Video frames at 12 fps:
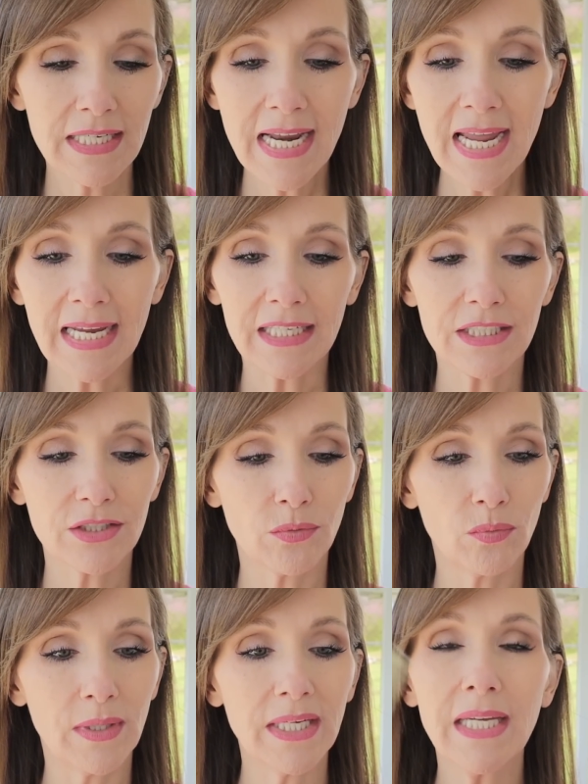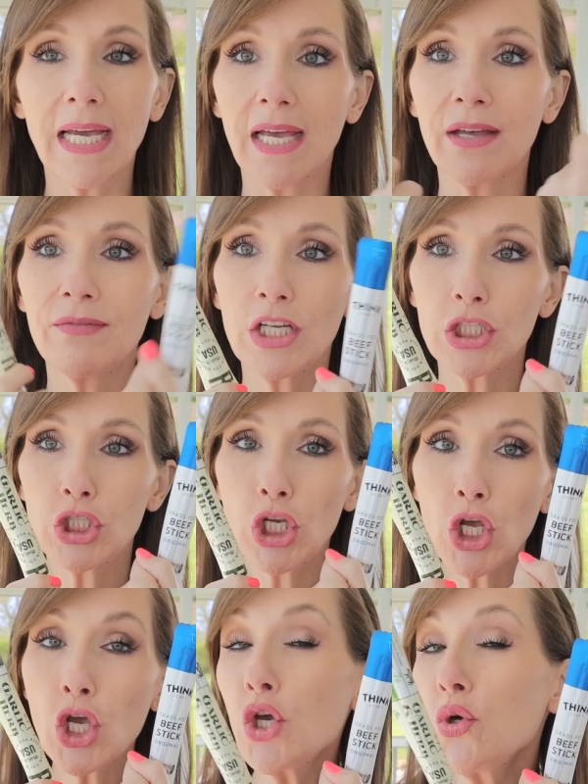Next, we have
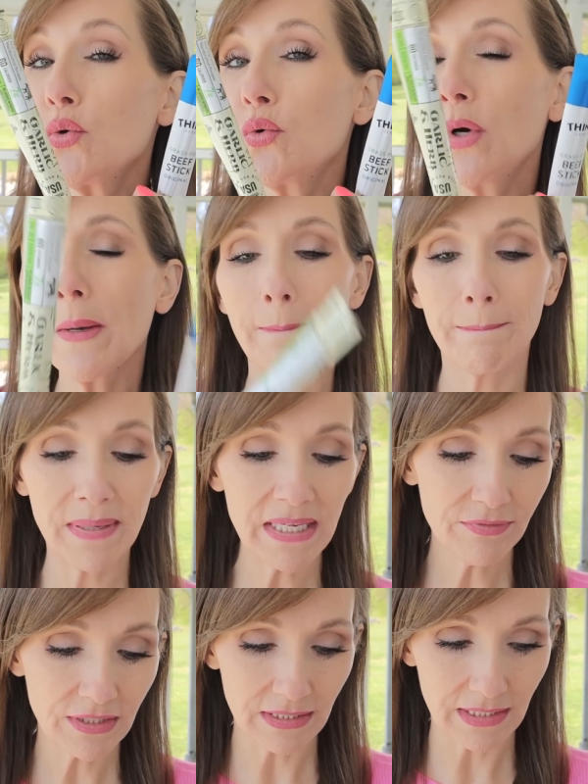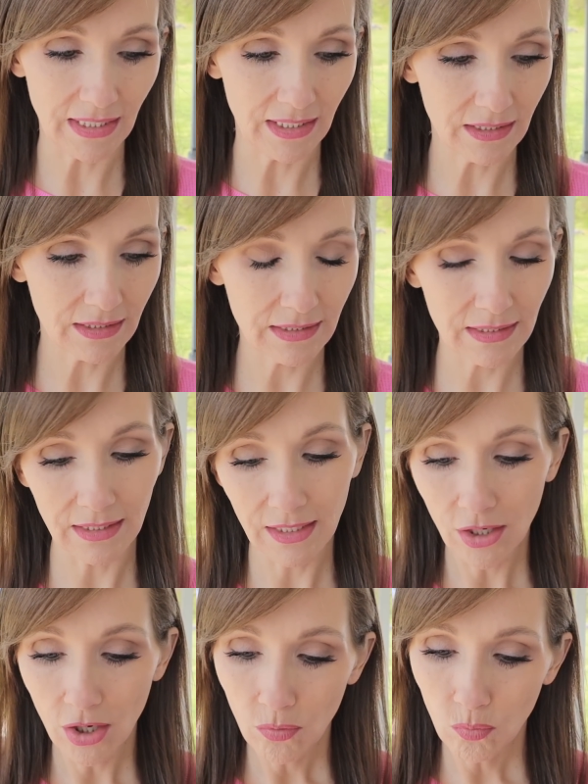two beef sticks.
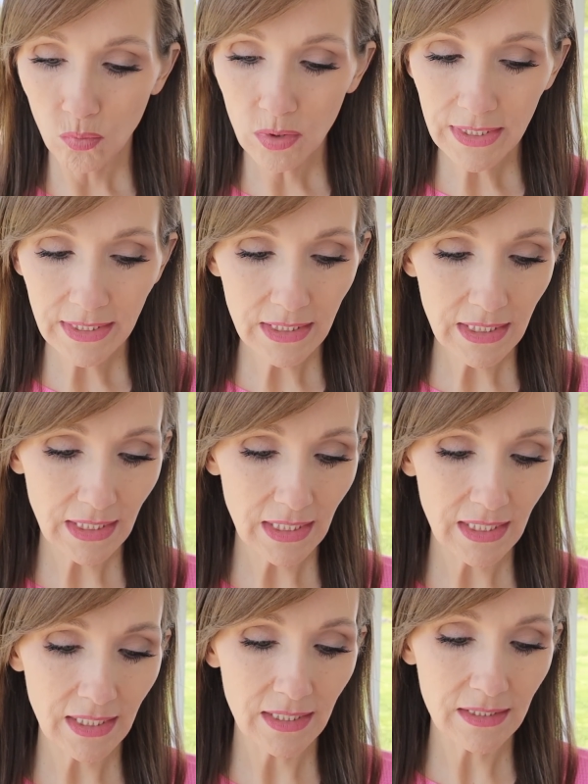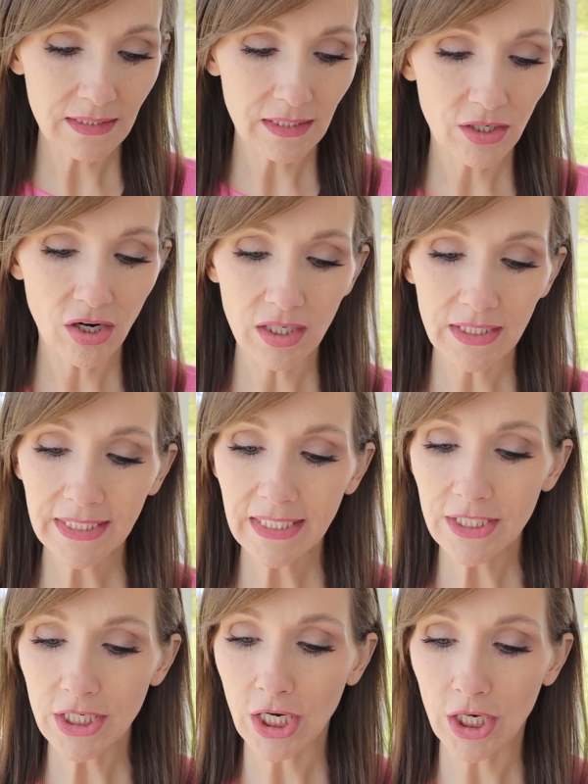One is the garlic
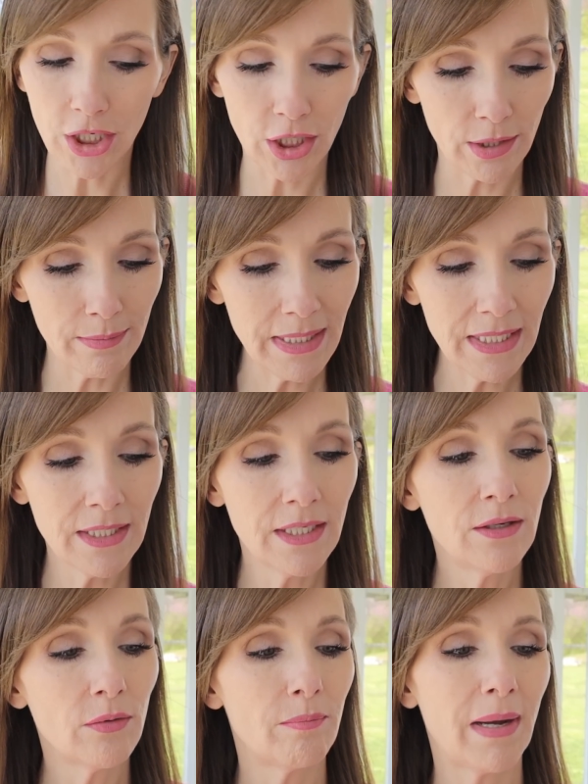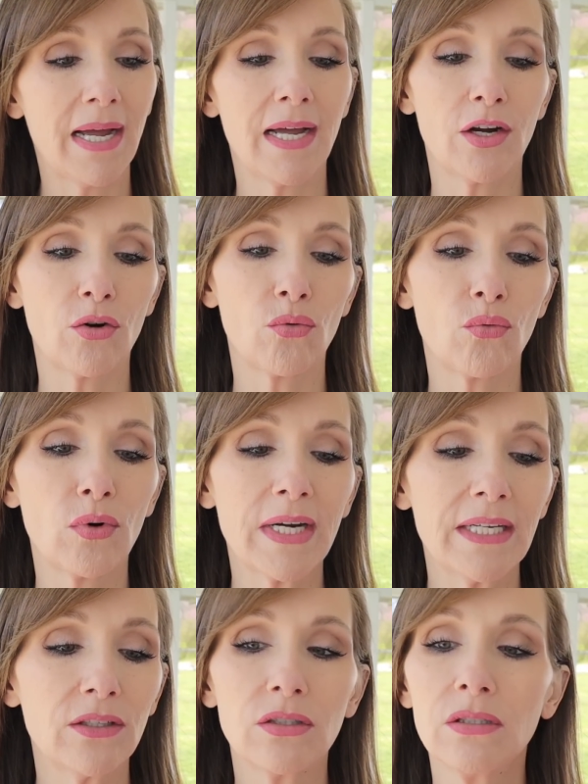and herb by
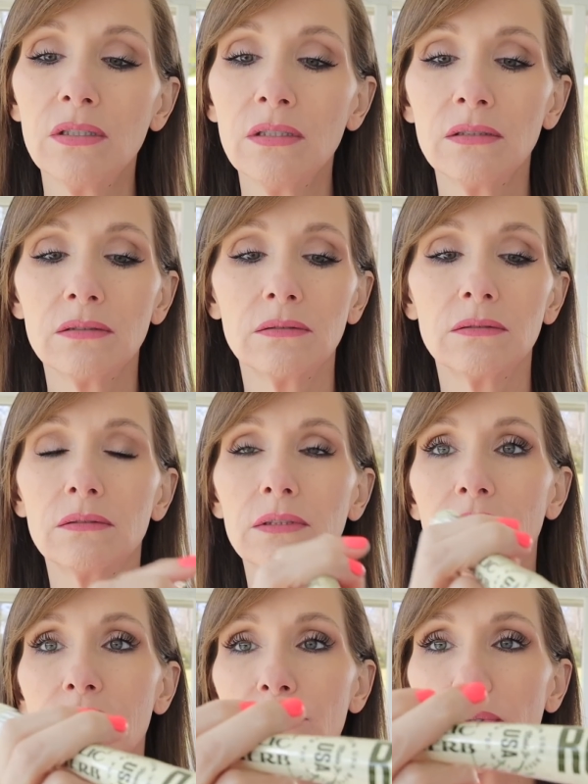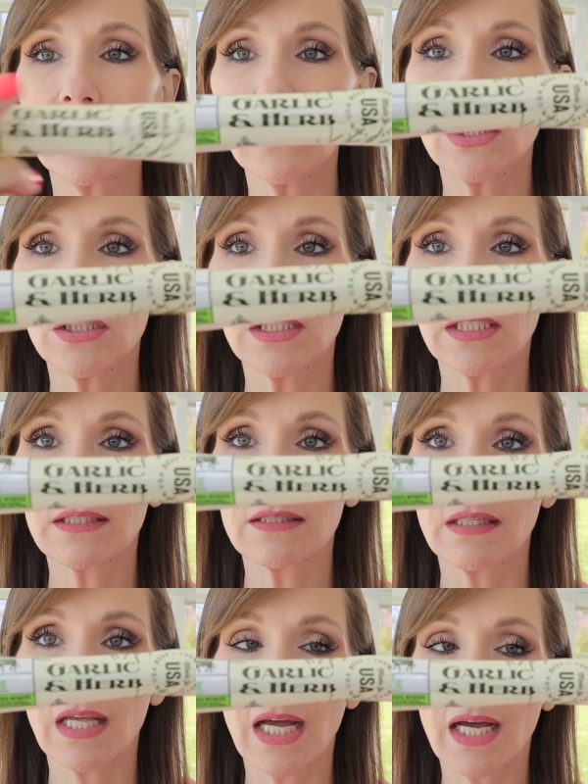Real. Here's what it
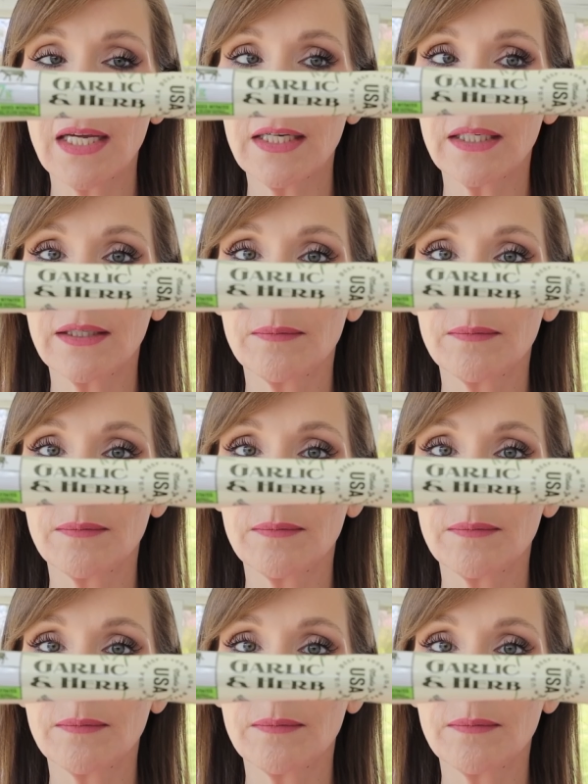looks like.